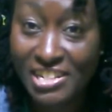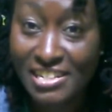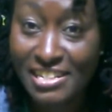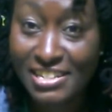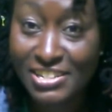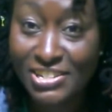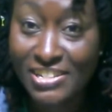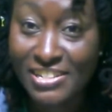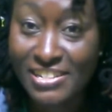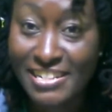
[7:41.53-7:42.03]

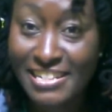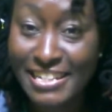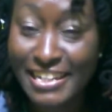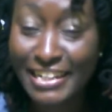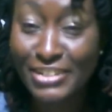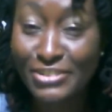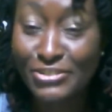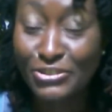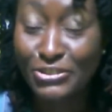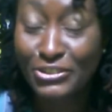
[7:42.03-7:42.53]
This is just an
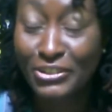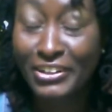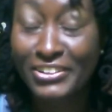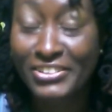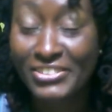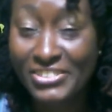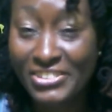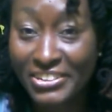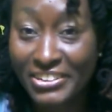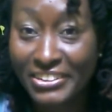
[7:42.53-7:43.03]

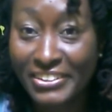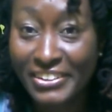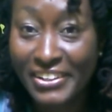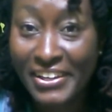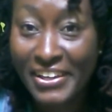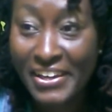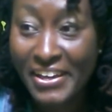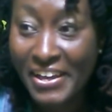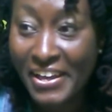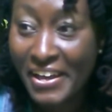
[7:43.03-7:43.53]
introduction
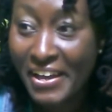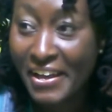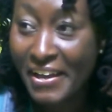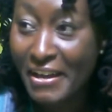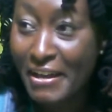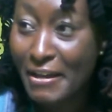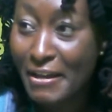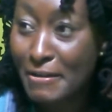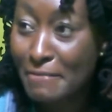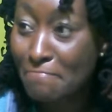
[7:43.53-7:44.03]

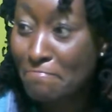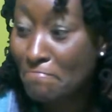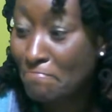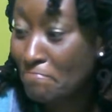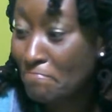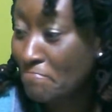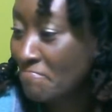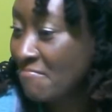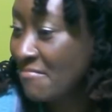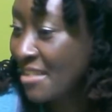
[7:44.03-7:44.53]

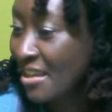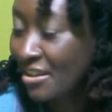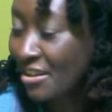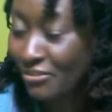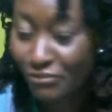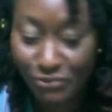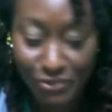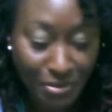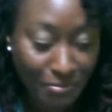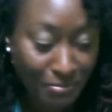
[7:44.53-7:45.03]
of
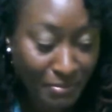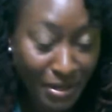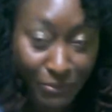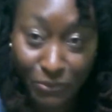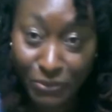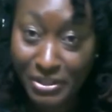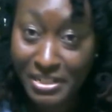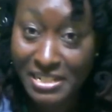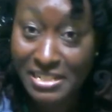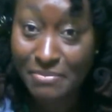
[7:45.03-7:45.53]
what my
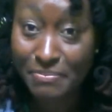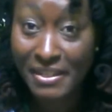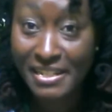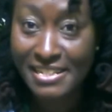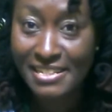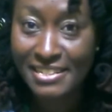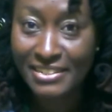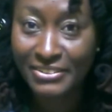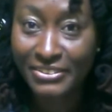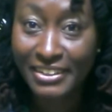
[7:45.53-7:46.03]

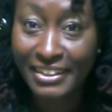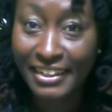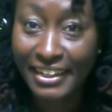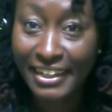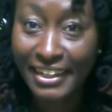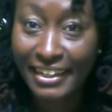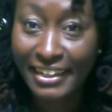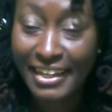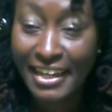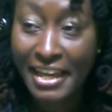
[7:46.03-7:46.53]
workspace look
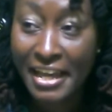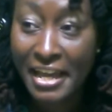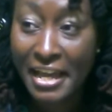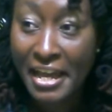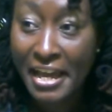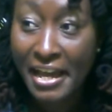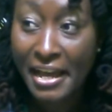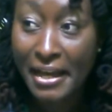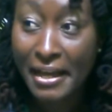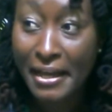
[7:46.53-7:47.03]
like.
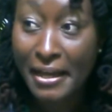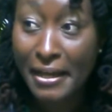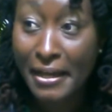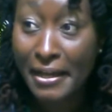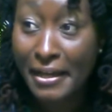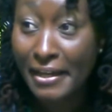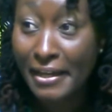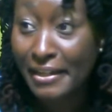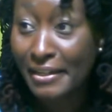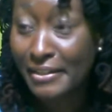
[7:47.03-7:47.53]

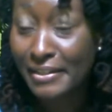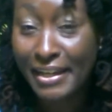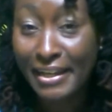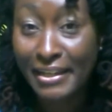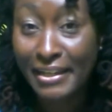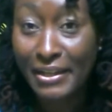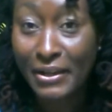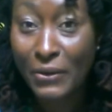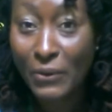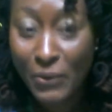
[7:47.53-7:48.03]

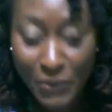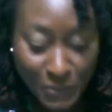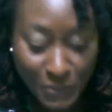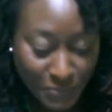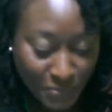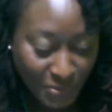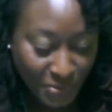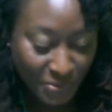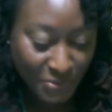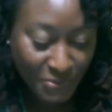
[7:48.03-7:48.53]
I
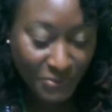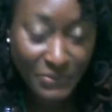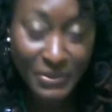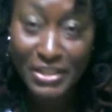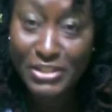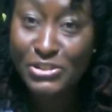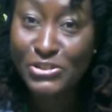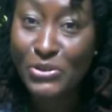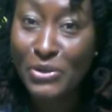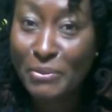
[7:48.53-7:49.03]
hope you
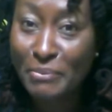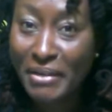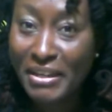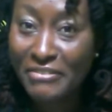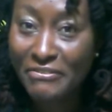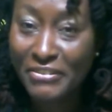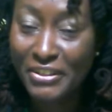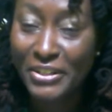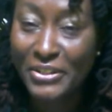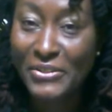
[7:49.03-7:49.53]
enjoy my
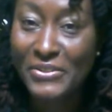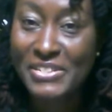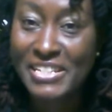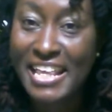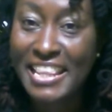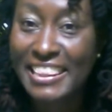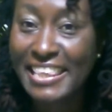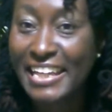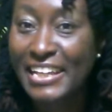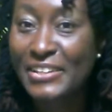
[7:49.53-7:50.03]
videos,
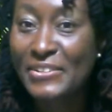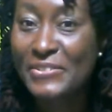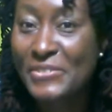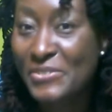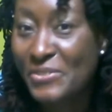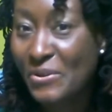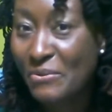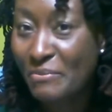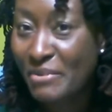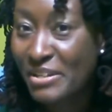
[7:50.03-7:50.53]
and thank you
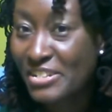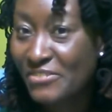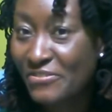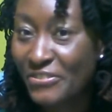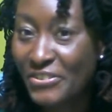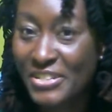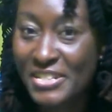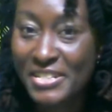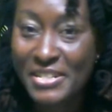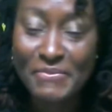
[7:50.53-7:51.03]
so much
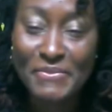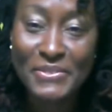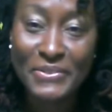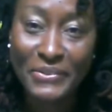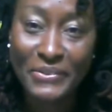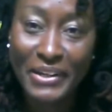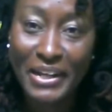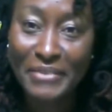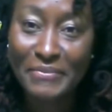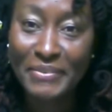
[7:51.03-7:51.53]
for
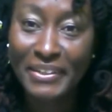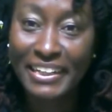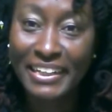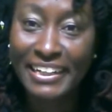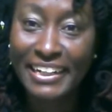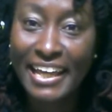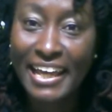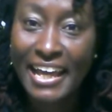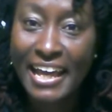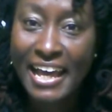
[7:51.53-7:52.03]

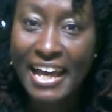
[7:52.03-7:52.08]
subscribing.